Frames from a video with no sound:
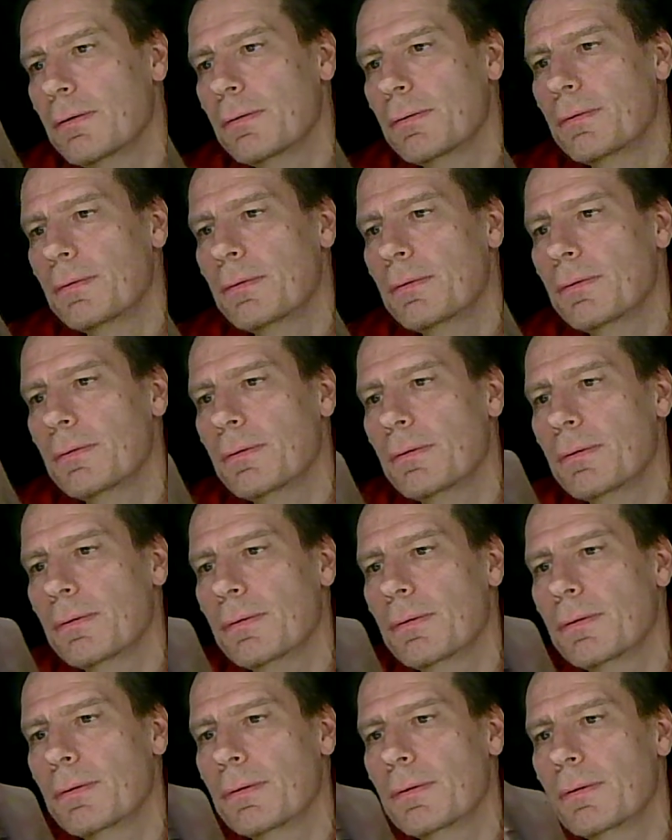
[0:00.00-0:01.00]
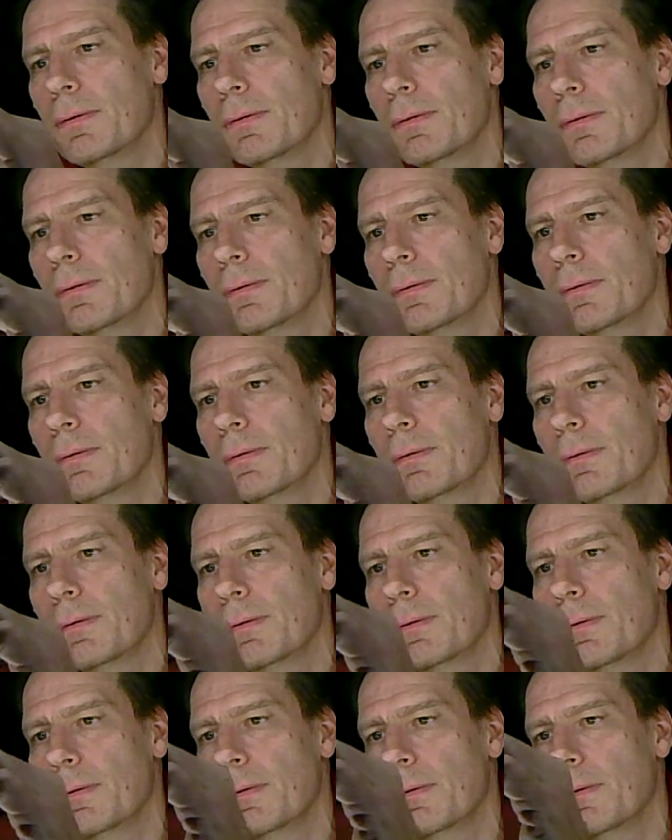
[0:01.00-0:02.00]

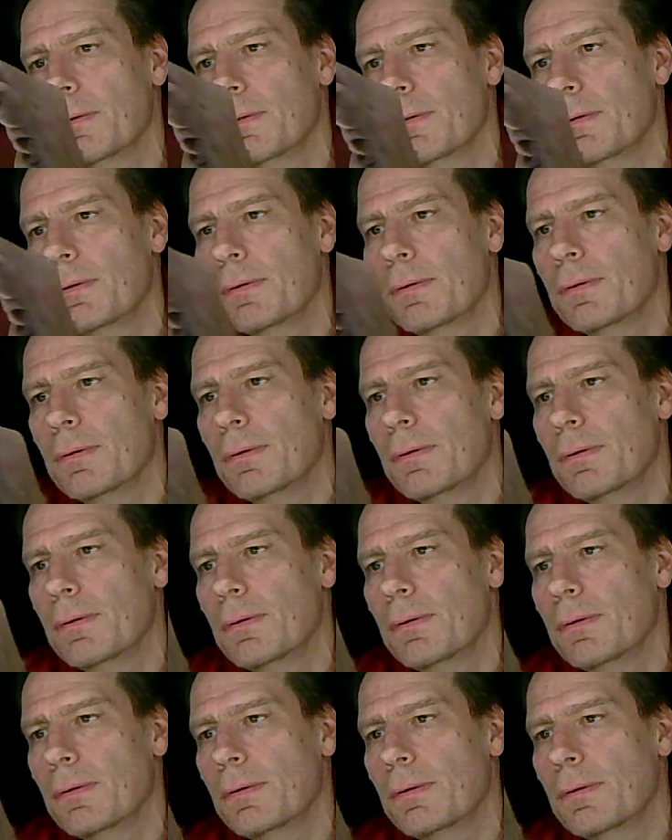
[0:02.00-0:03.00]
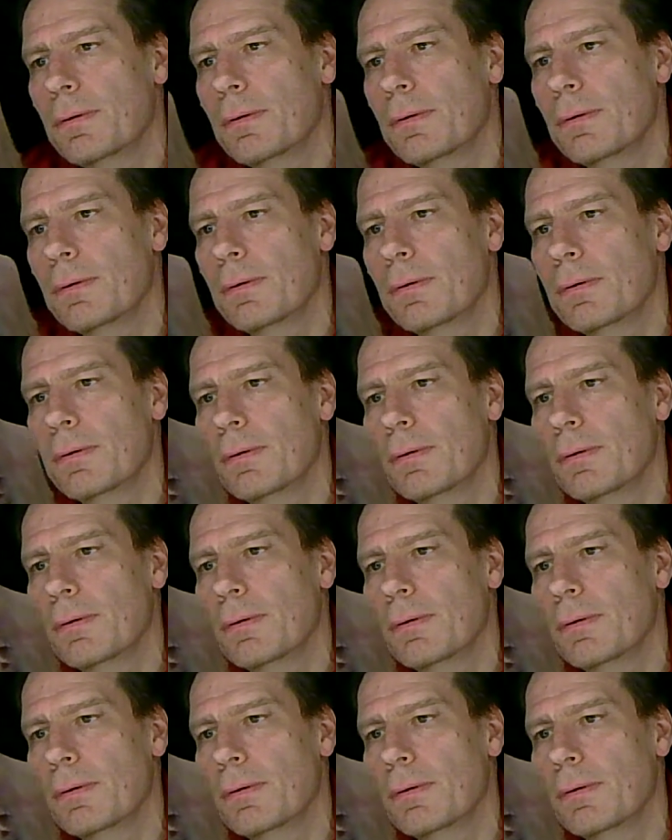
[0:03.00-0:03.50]
No one is speaking in this clip.